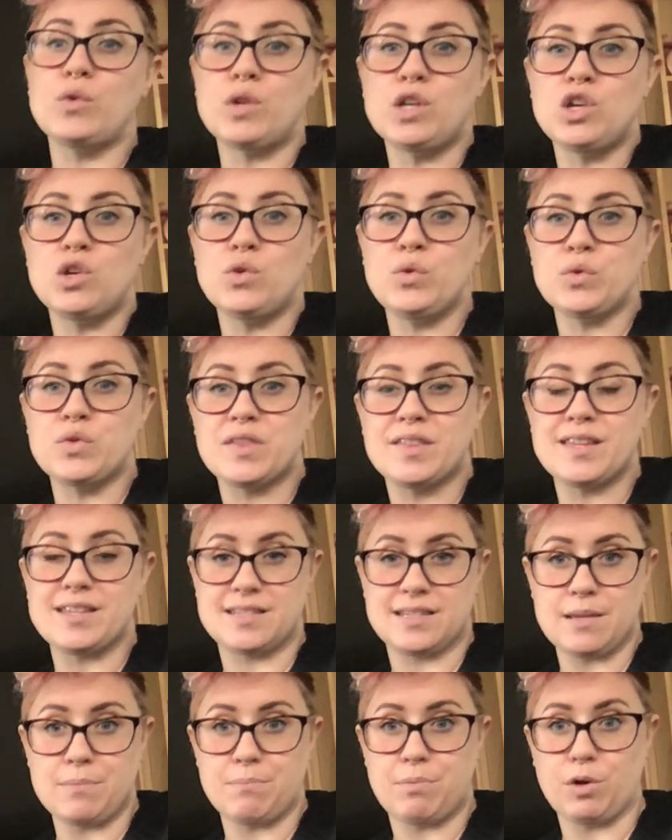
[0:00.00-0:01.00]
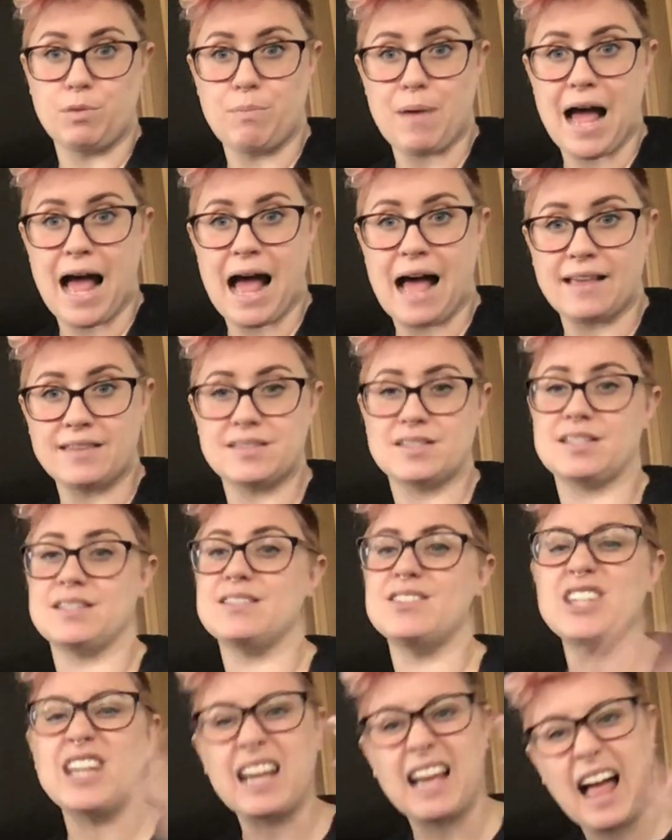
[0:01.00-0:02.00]
use the simple past
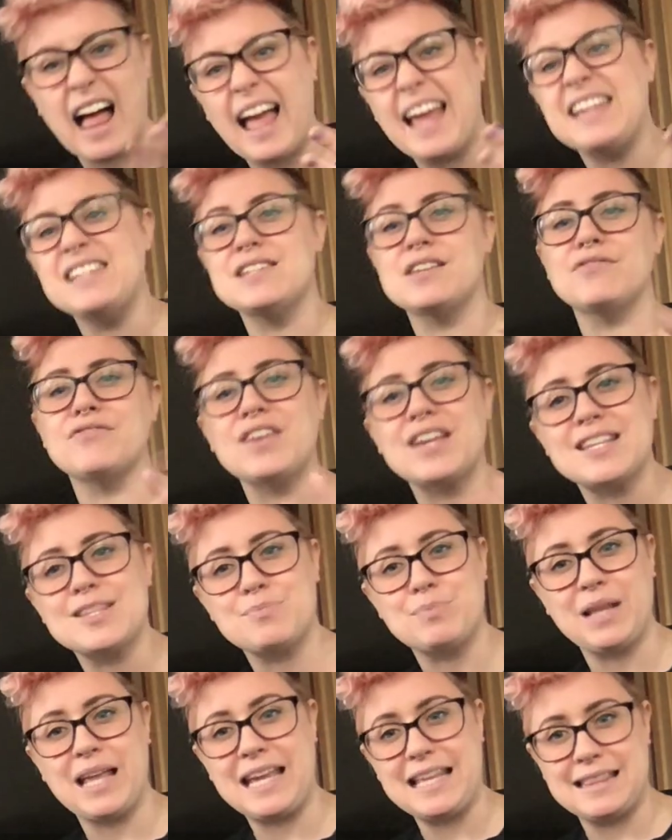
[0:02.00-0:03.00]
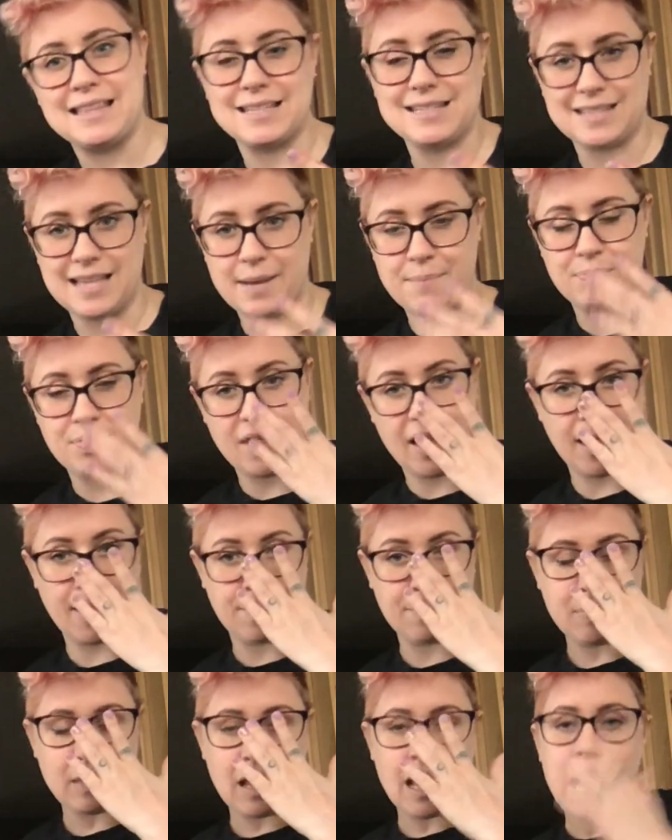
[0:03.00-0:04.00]
to kind of explain the same thing.
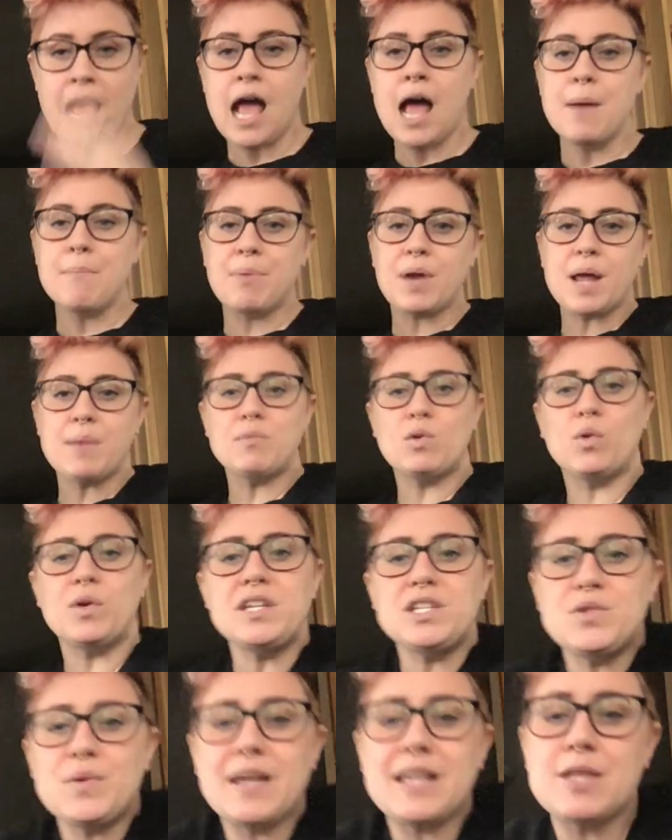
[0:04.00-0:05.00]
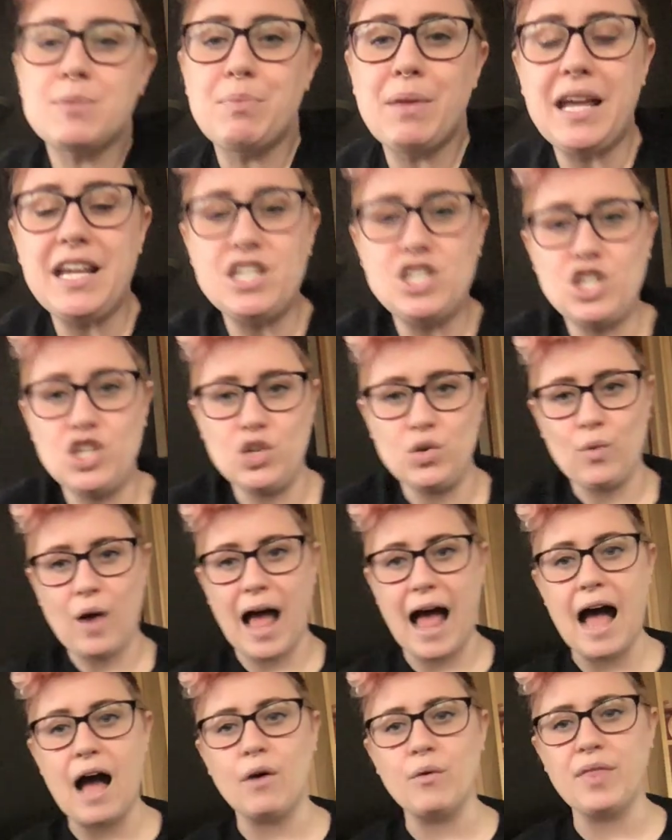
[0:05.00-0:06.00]
But I'm going to explain to you
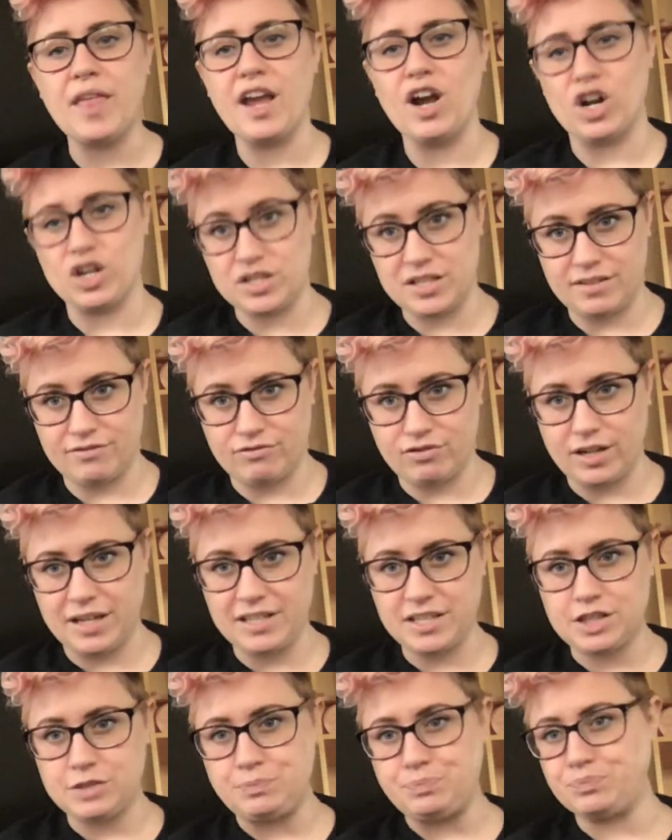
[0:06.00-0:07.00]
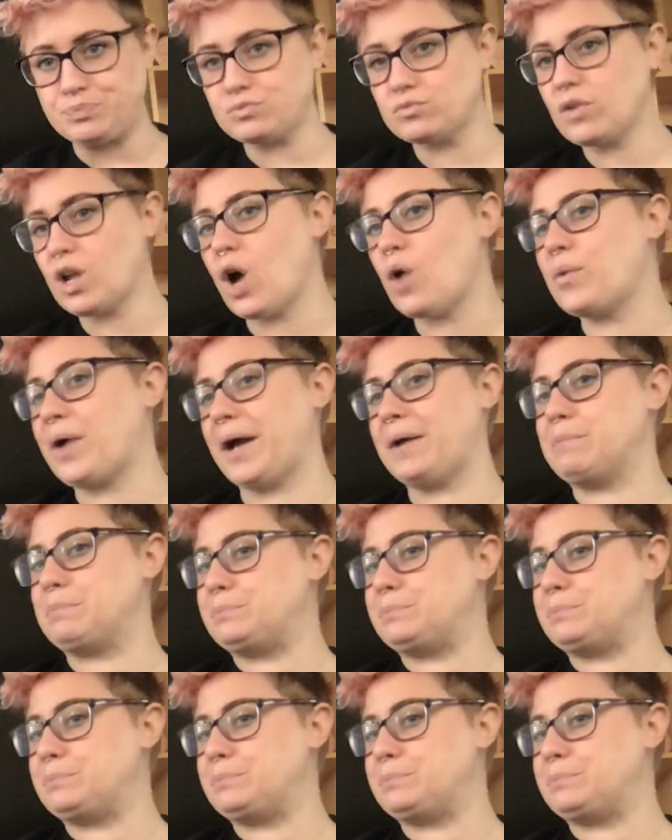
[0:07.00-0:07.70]
how they are different. Okay.